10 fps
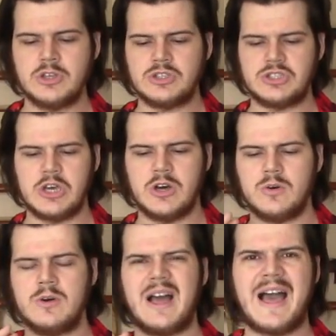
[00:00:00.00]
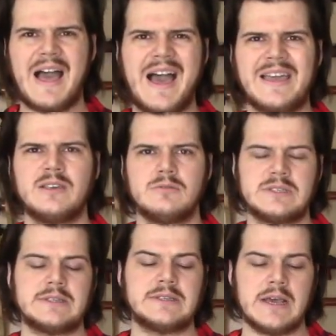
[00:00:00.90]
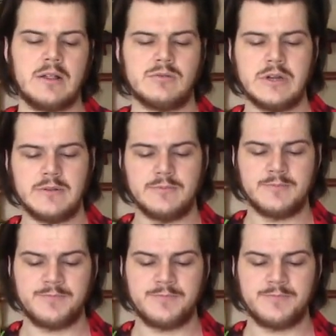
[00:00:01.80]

So I used Delrin.